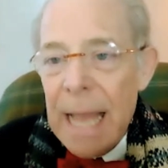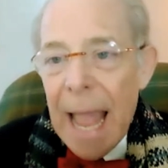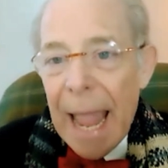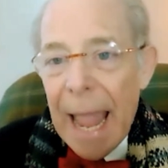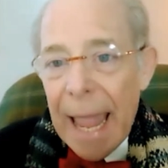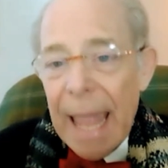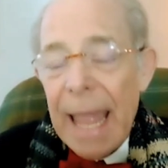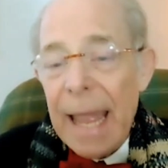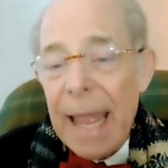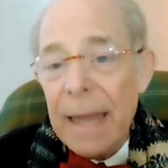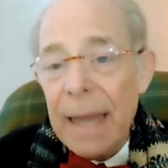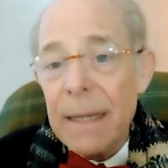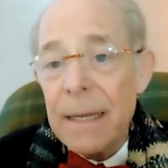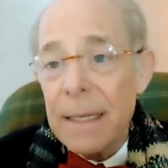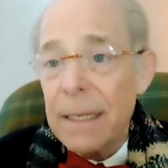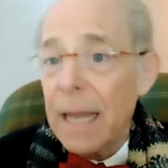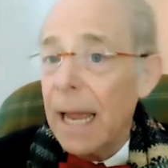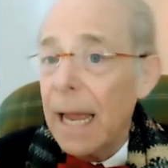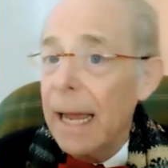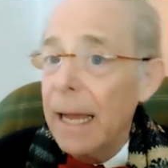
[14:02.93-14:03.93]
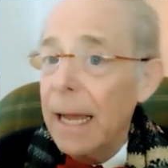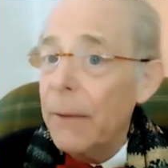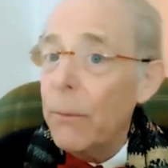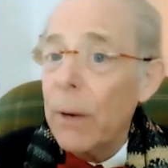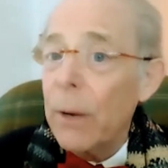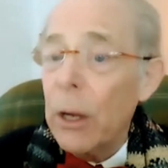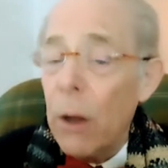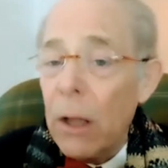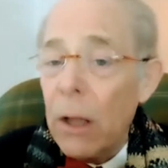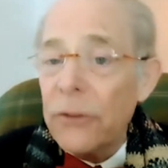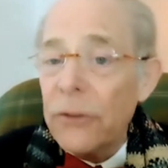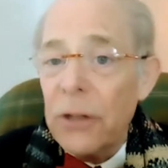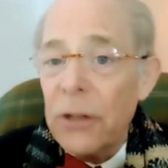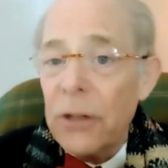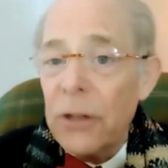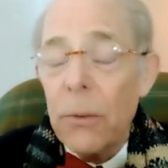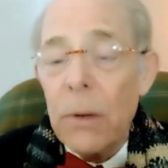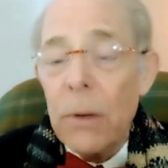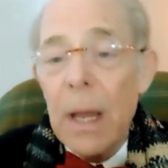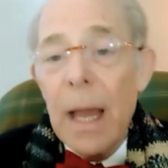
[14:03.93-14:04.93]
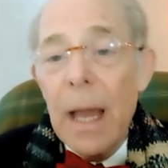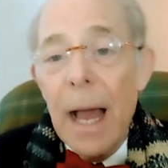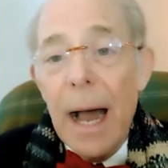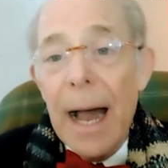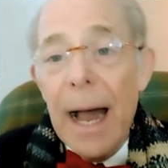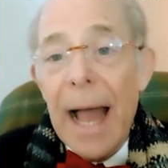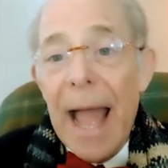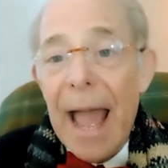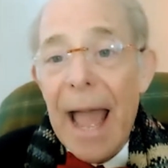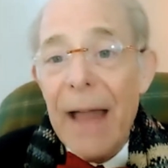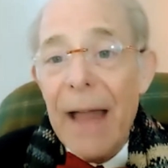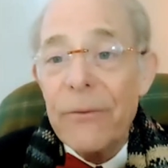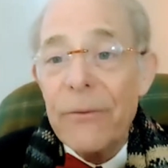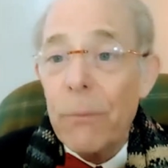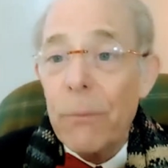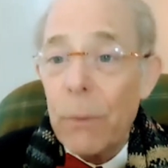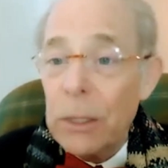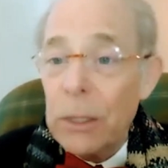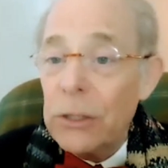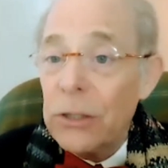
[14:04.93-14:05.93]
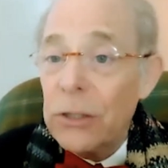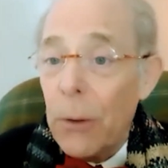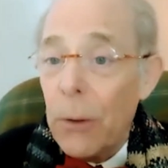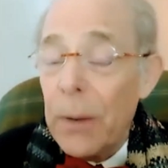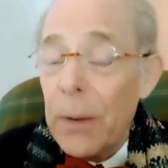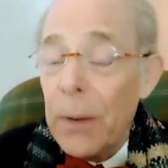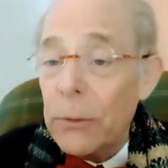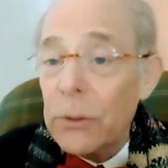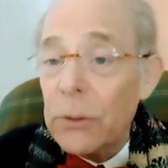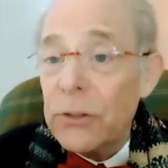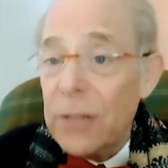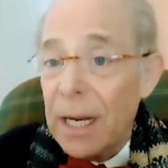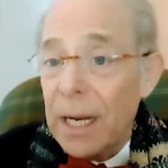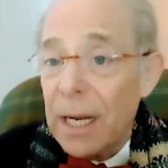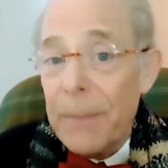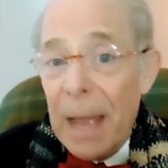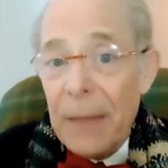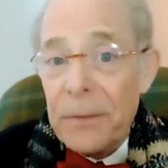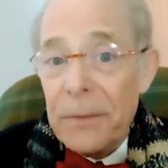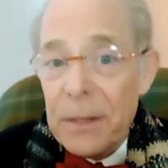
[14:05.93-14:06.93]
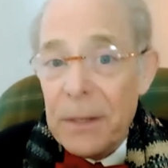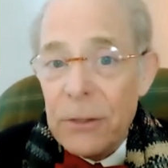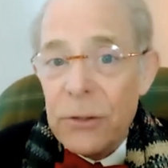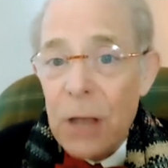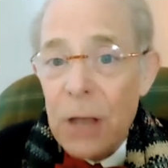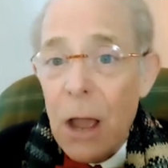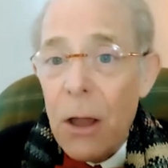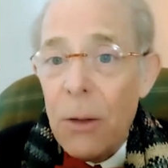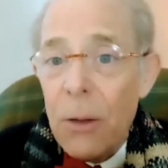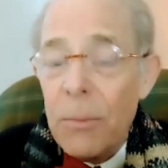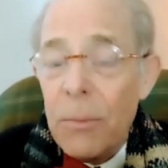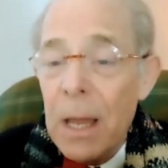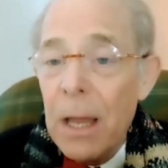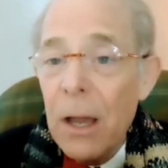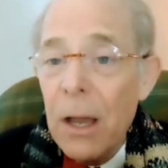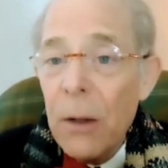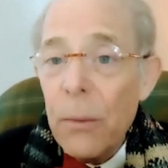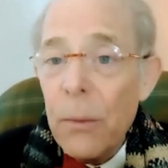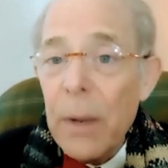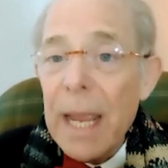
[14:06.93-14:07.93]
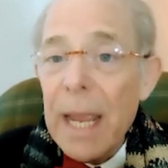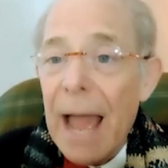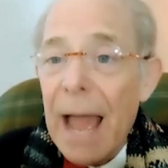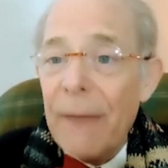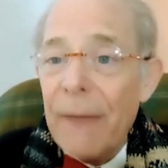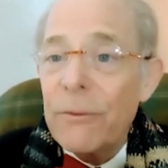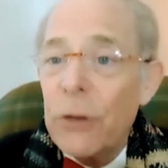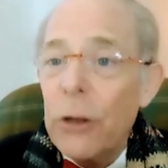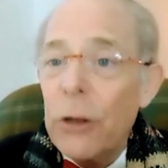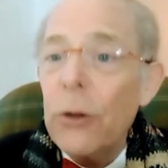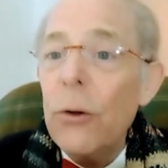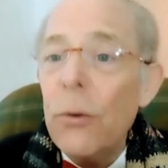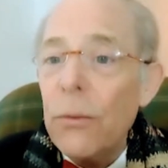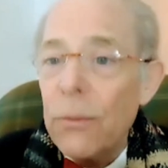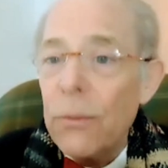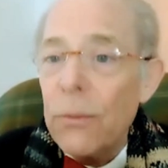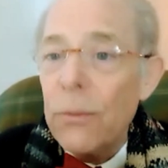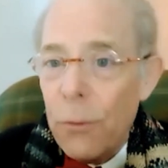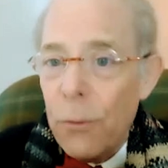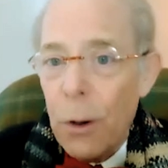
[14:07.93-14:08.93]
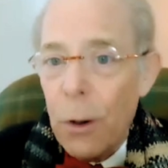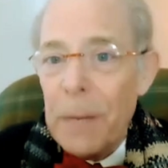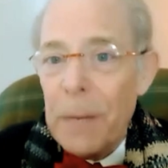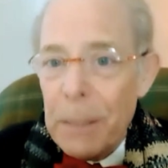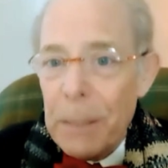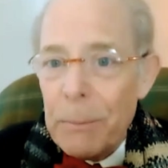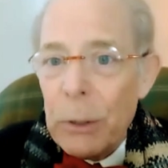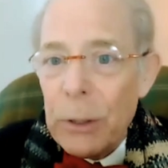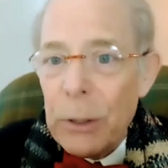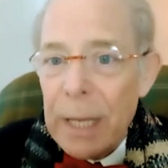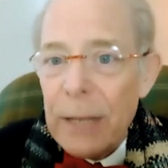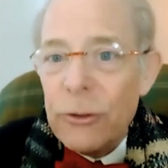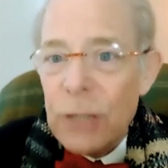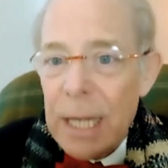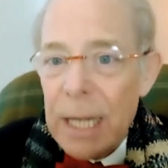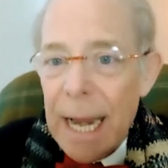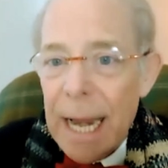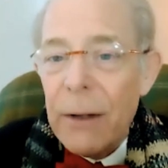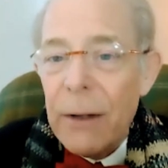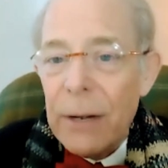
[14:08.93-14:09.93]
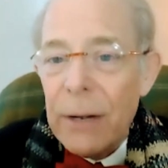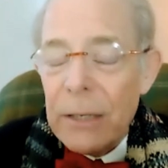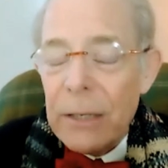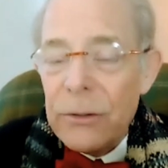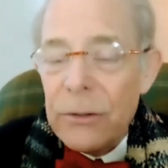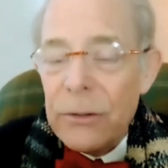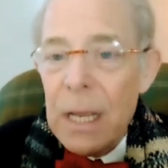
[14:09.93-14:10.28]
And we also have what's so interesting about this home, we have 2 formidable kitchen areas.